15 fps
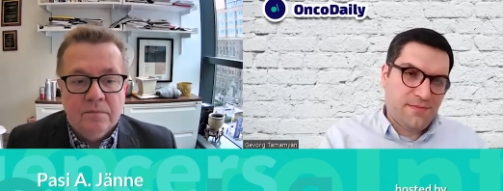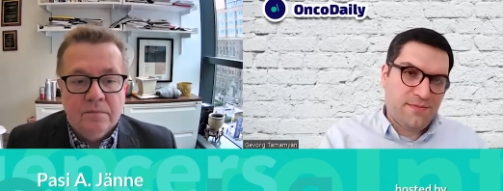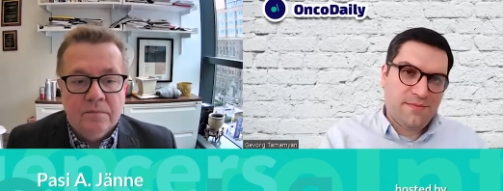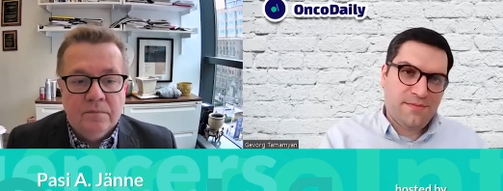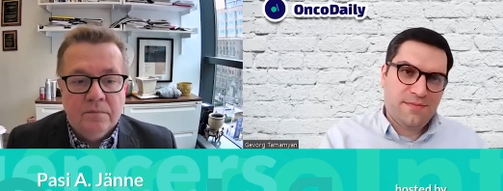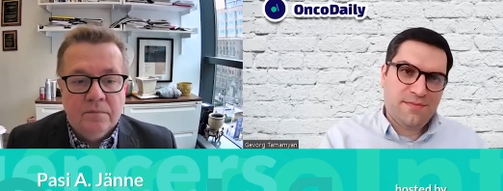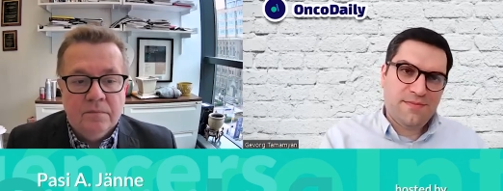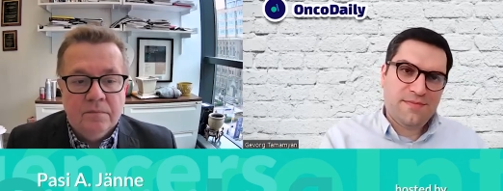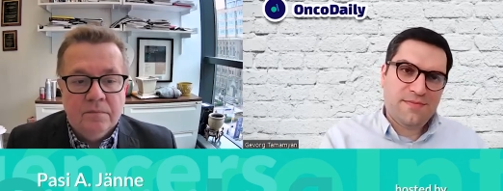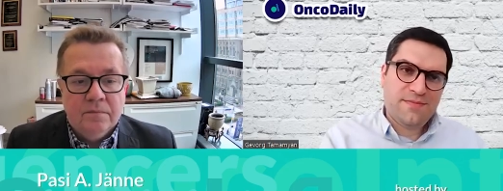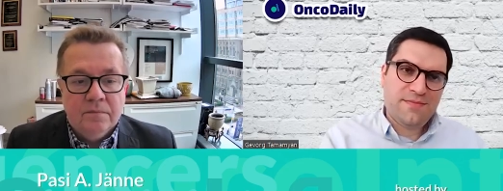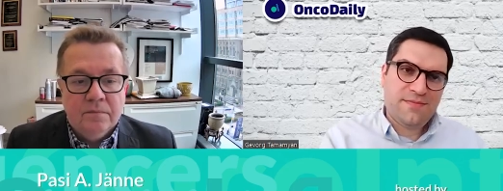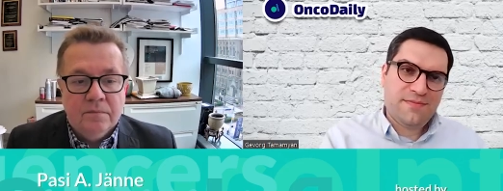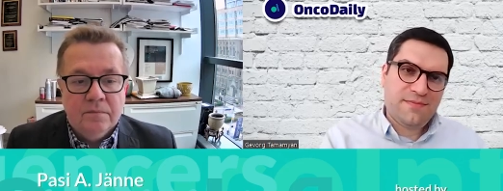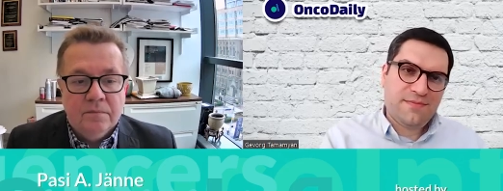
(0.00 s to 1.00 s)

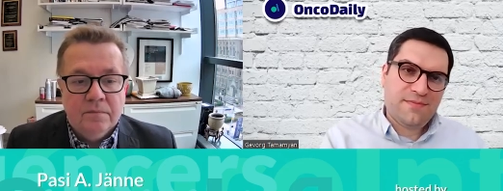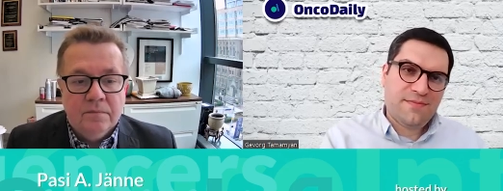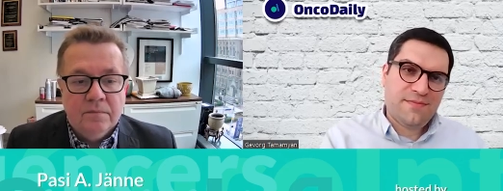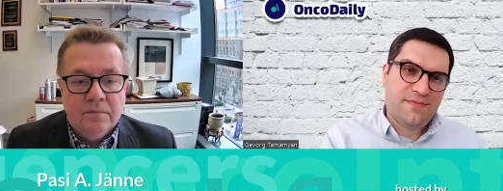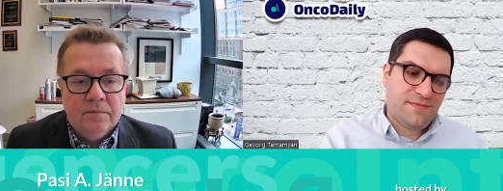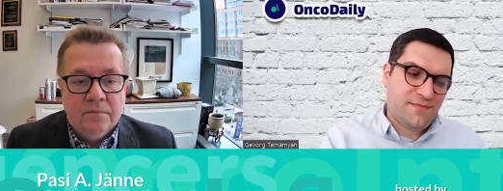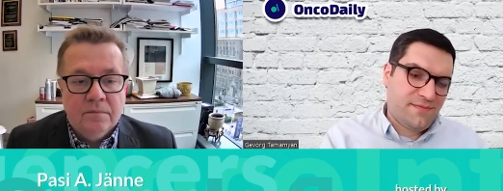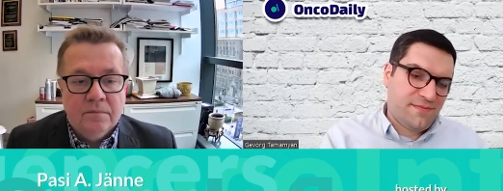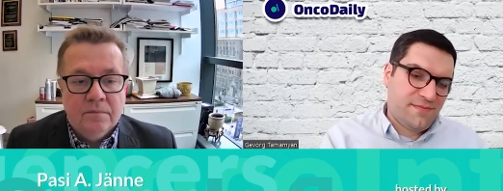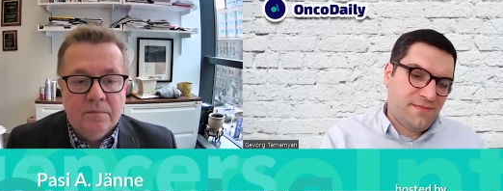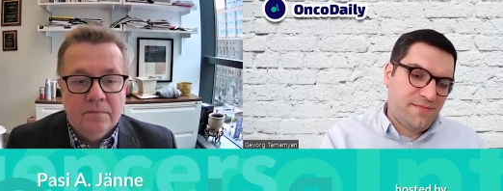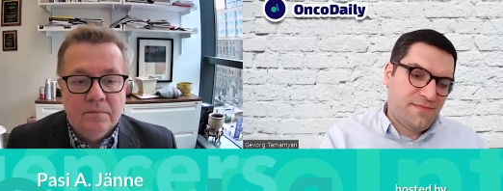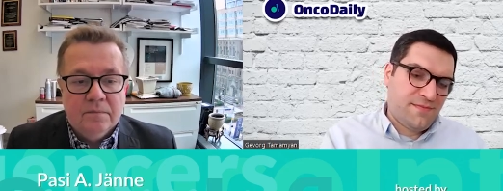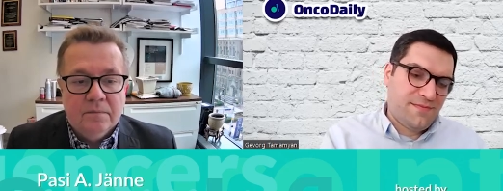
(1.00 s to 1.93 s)
No one is speaking in this clip.